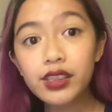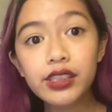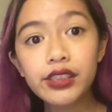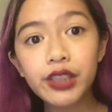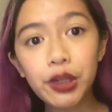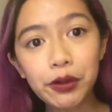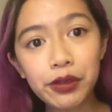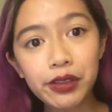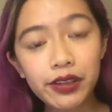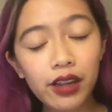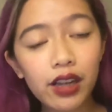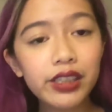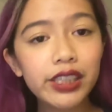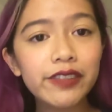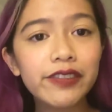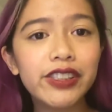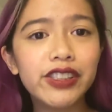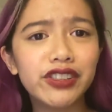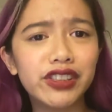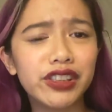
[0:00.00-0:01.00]
it's not
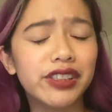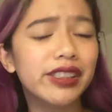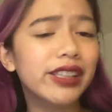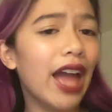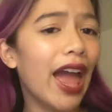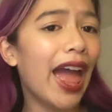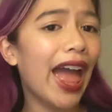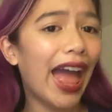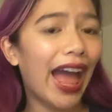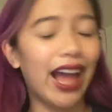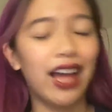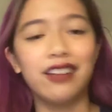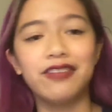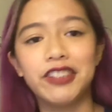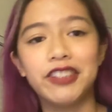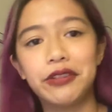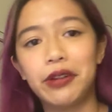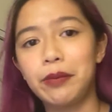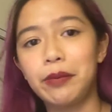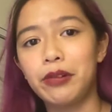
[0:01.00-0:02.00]
even just having